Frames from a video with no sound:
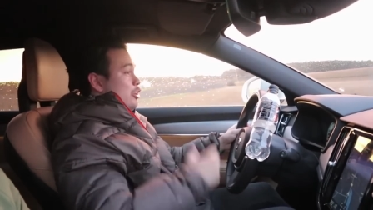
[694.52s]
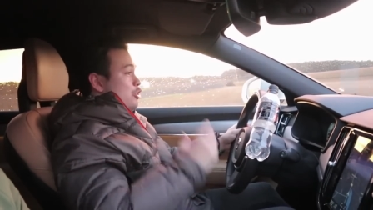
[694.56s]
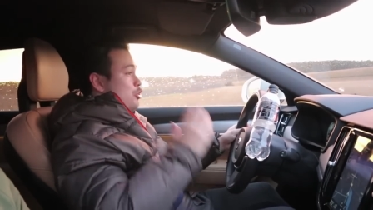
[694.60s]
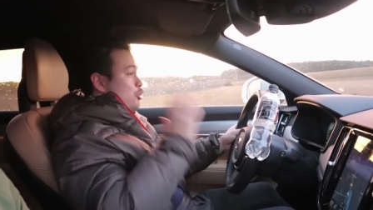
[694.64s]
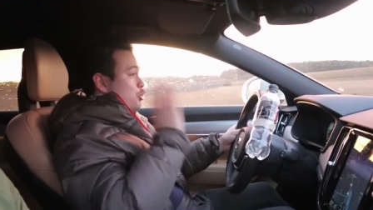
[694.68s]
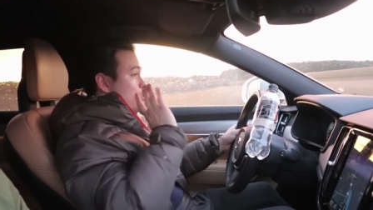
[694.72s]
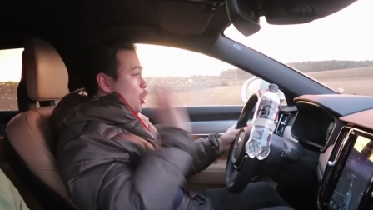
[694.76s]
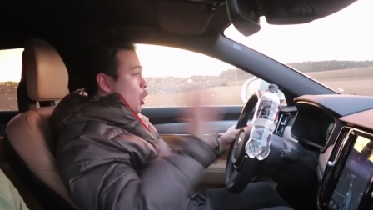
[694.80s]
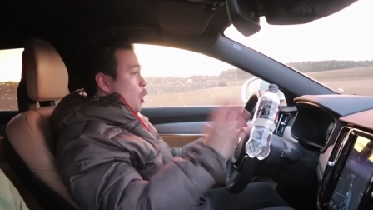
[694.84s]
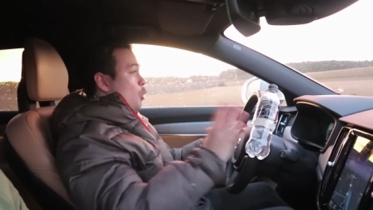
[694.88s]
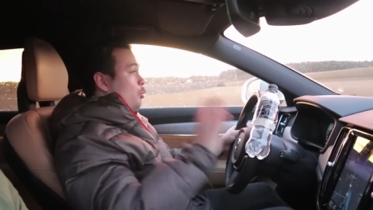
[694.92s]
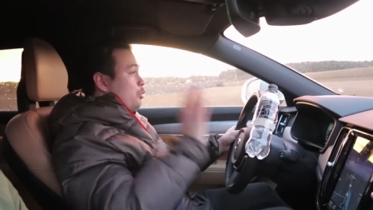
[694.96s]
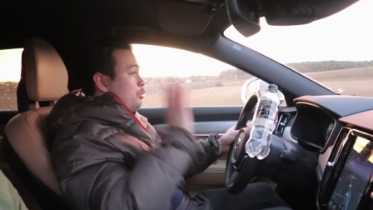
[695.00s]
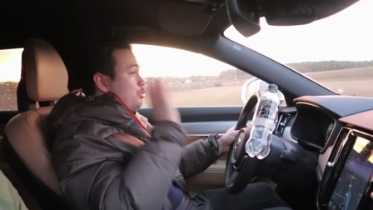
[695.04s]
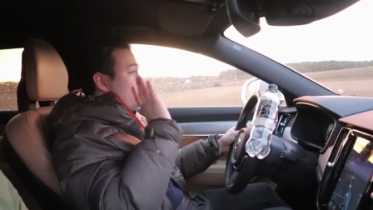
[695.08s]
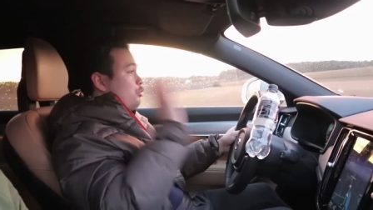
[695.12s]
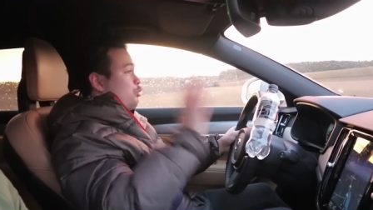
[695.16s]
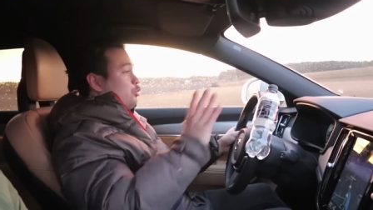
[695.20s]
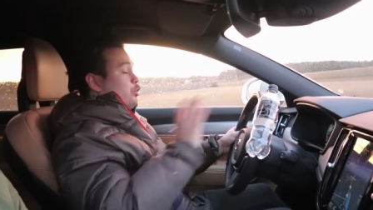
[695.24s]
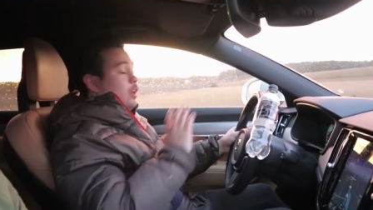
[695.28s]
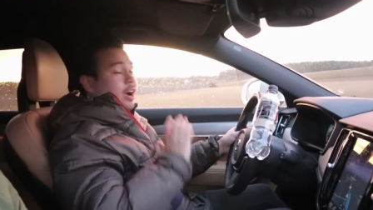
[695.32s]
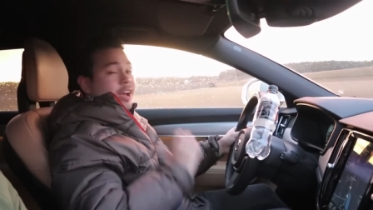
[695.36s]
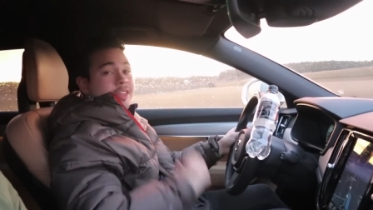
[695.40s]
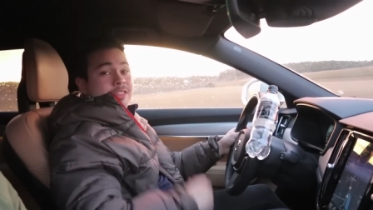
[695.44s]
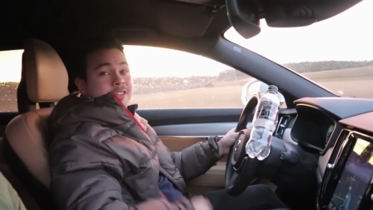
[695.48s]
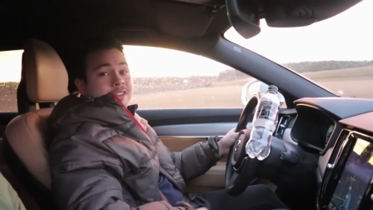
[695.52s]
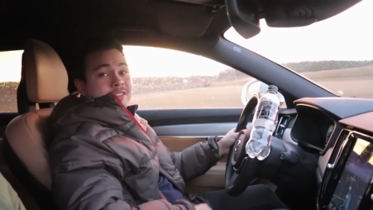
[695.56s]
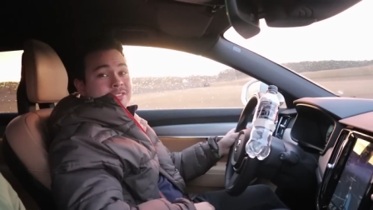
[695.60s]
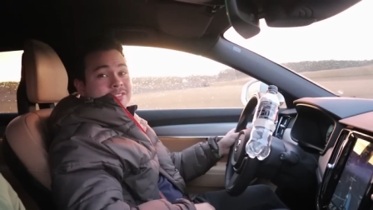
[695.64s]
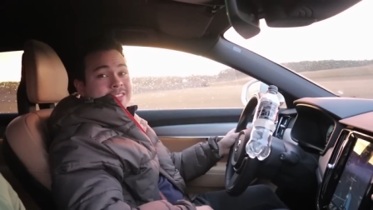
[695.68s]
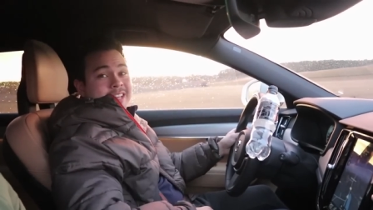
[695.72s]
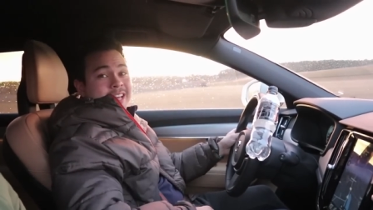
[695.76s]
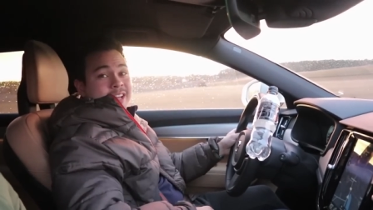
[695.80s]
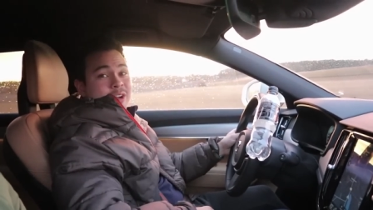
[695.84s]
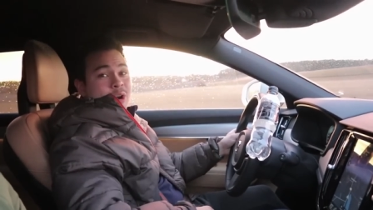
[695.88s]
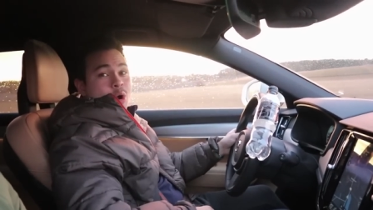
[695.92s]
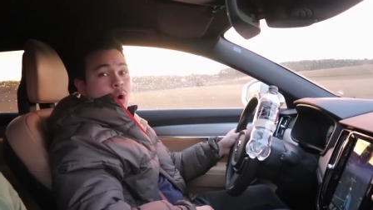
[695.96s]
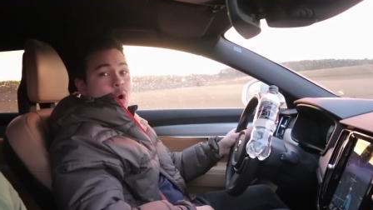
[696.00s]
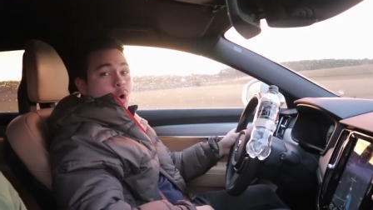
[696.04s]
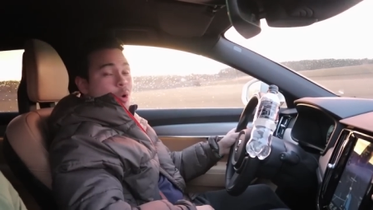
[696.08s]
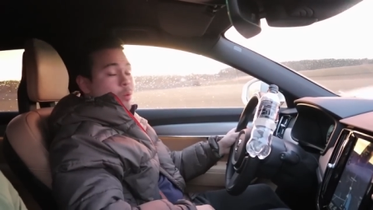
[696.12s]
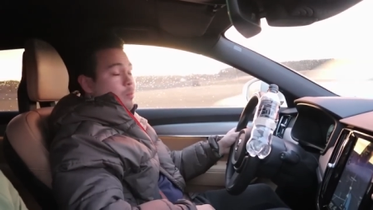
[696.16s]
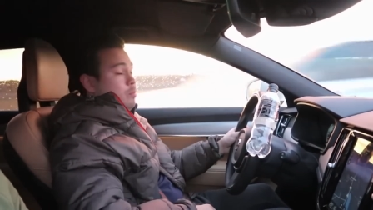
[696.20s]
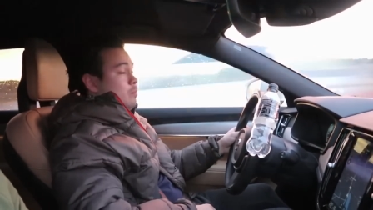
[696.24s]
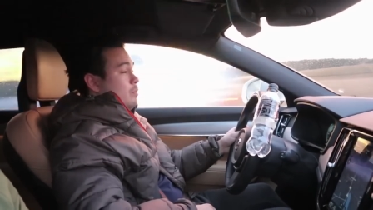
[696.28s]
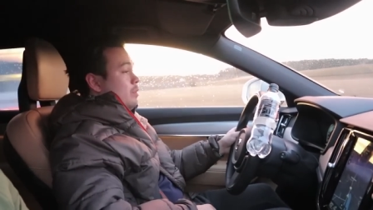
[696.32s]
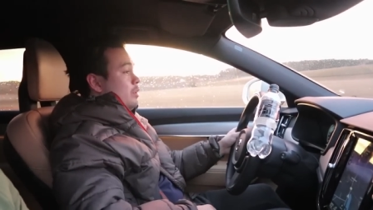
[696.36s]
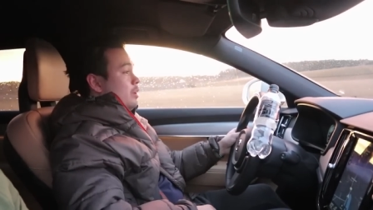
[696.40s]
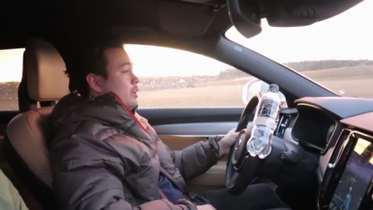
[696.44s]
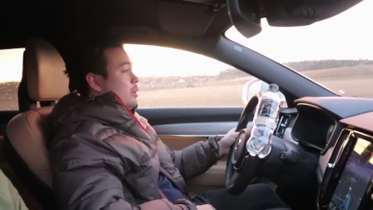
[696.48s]
don't try this at
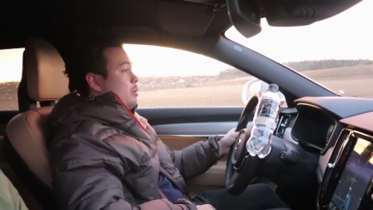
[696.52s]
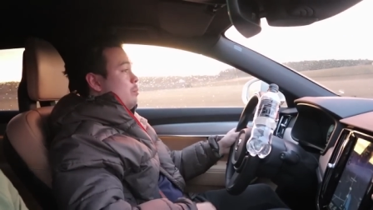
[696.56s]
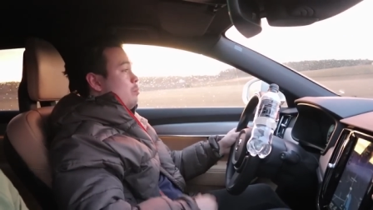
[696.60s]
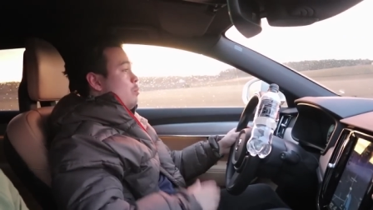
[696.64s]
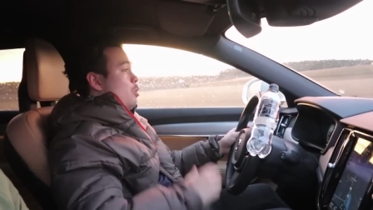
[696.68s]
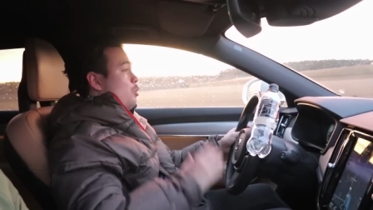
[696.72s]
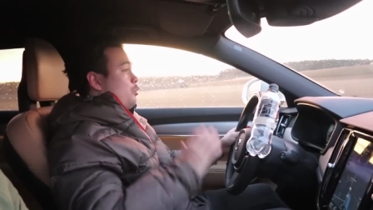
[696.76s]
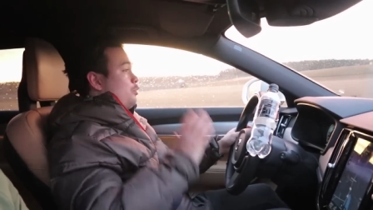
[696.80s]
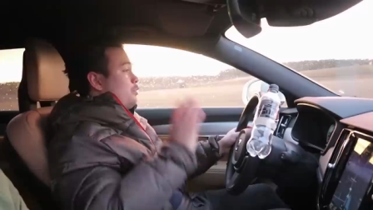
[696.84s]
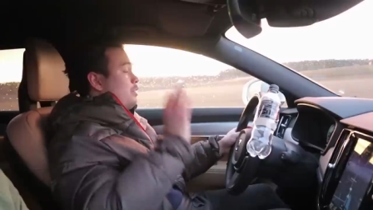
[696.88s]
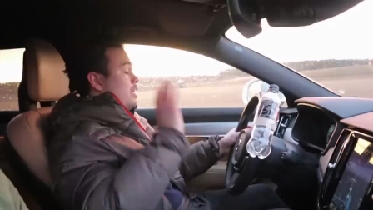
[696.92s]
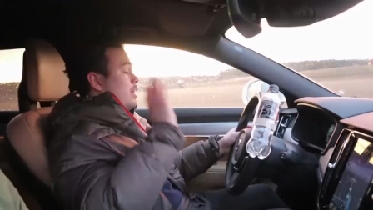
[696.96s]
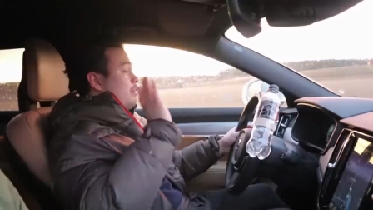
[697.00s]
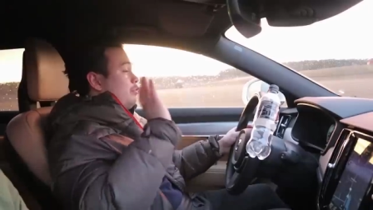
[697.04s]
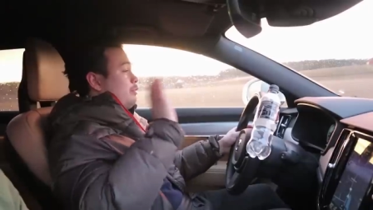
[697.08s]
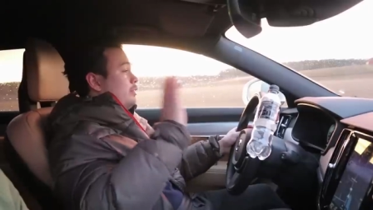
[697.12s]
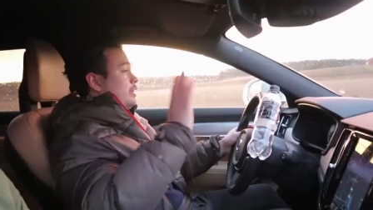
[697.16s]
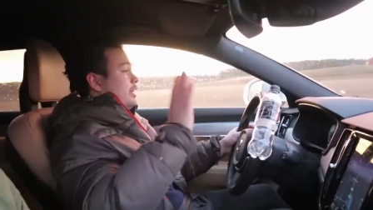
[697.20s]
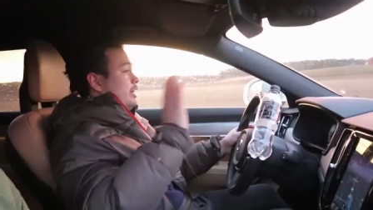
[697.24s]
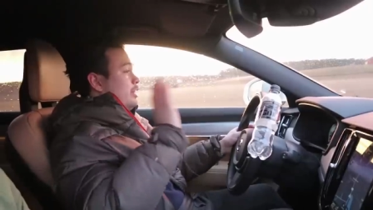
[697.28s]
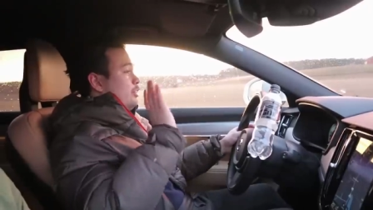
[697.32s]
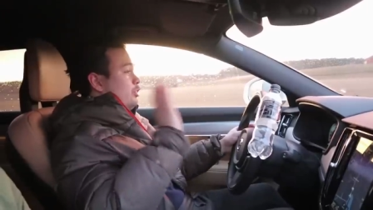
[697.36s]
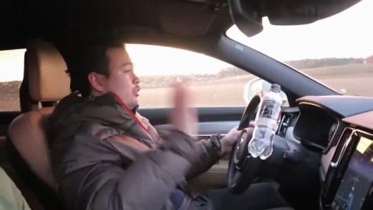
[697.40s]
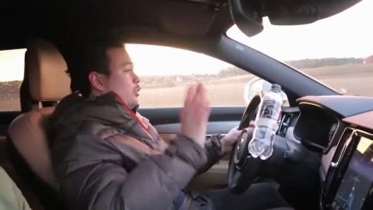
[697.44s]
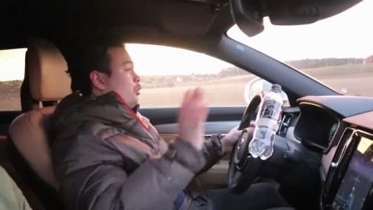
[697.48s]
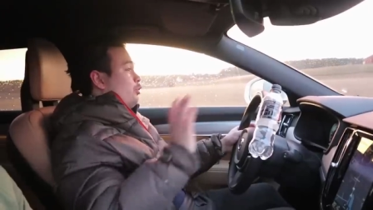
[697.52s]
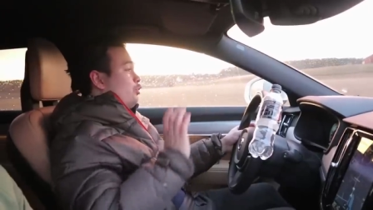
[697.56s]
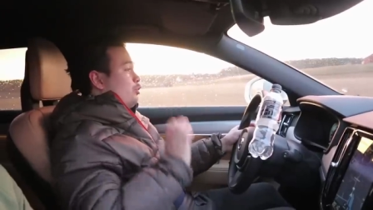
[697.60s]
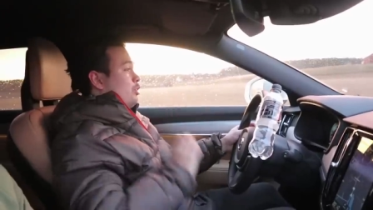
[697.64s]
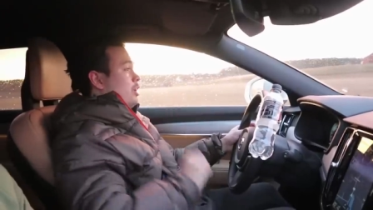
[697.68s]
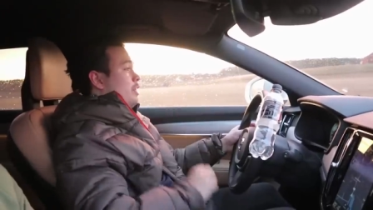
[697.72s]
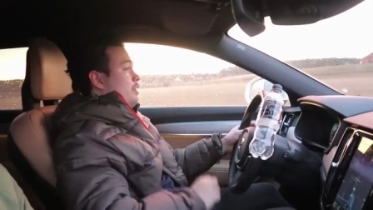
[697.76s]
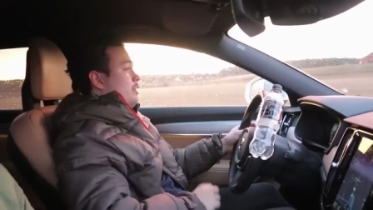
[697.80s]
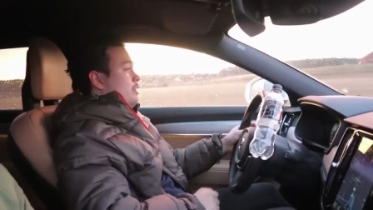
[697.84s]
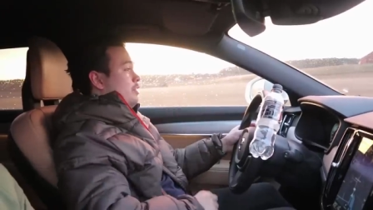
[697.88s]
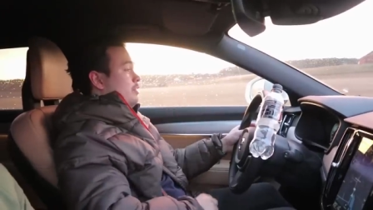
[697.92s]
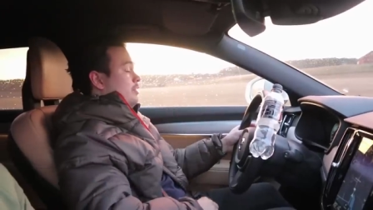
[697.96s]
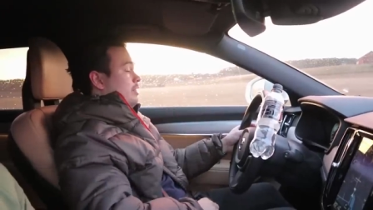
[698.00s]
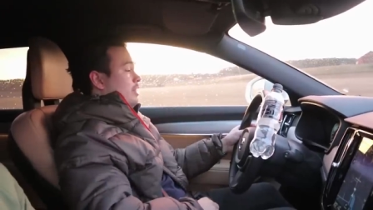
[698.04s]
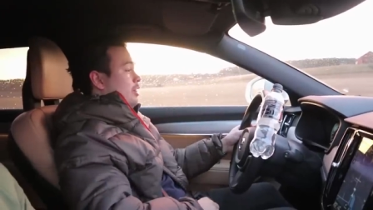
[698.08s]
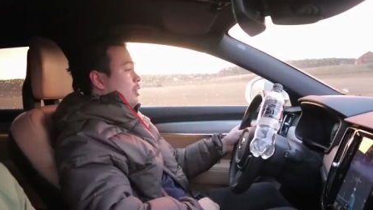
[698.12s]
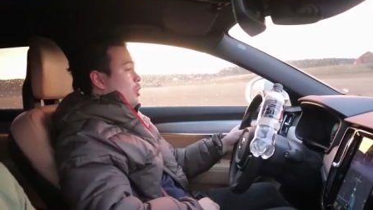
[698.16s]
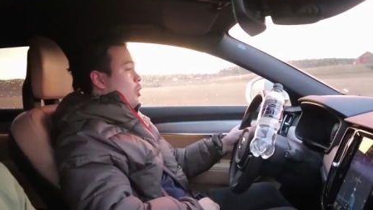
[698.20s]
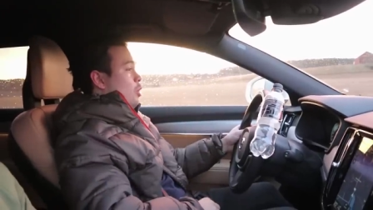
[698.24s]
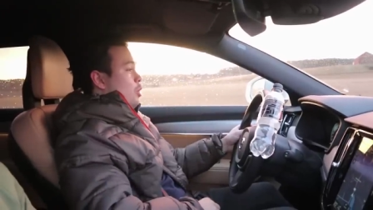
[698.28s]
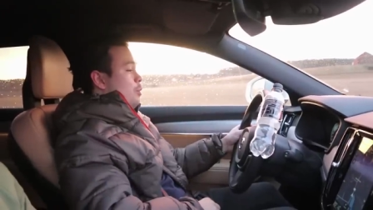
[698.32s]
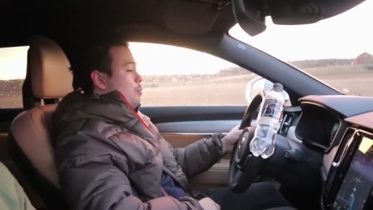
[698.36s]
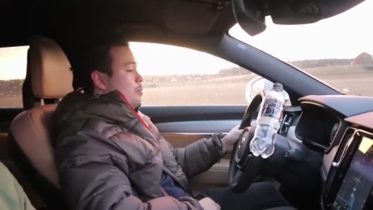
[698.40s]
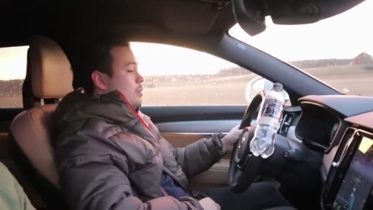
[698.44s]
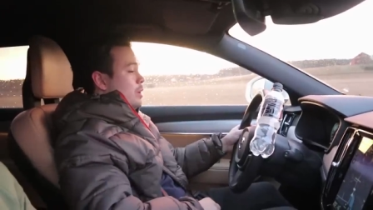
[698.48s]
home. Most definitely don't try this at
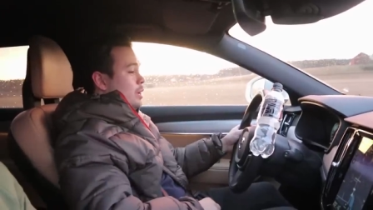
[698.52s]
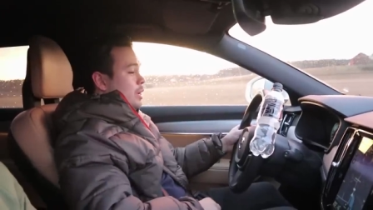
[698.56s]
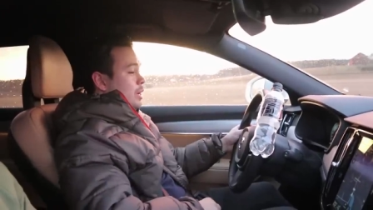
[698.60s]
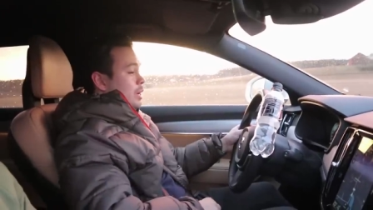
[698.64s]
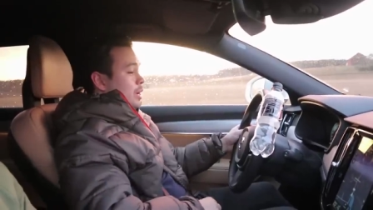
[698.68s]
home.